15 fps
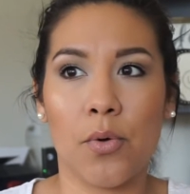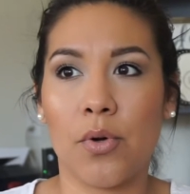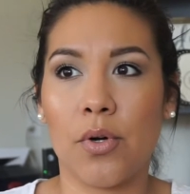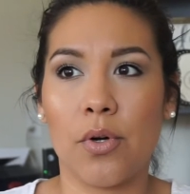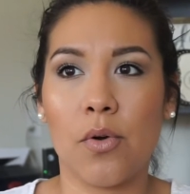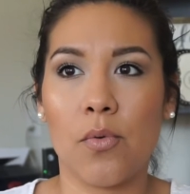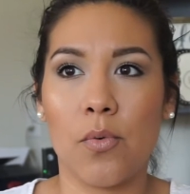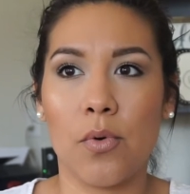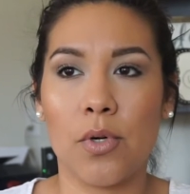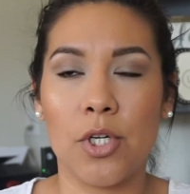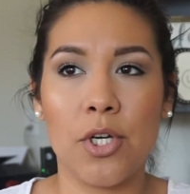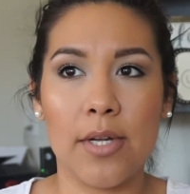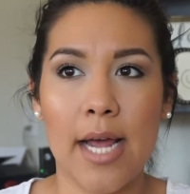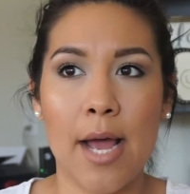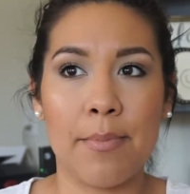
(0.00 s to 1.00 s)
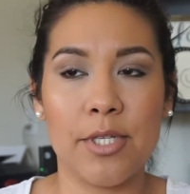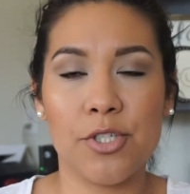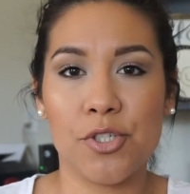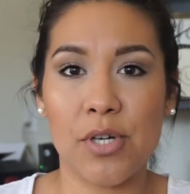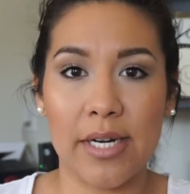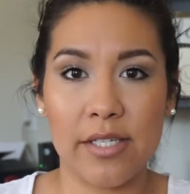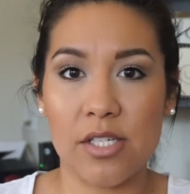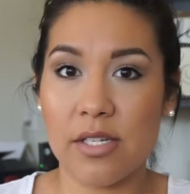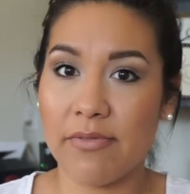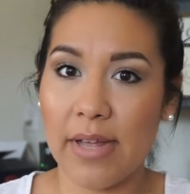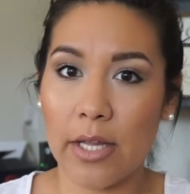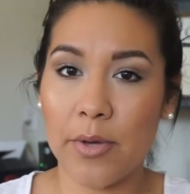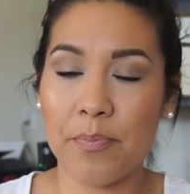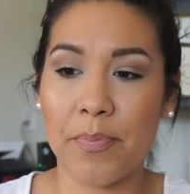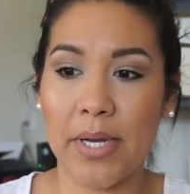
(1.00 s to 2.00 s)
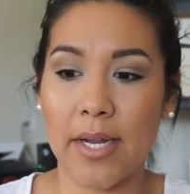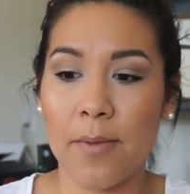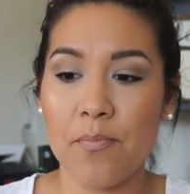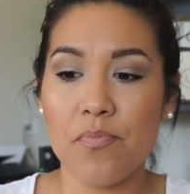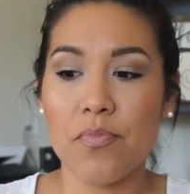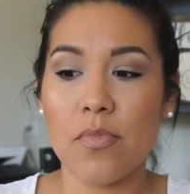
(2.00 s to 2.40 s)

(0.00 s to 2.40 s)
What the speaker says: or good habit you're trying to develop, but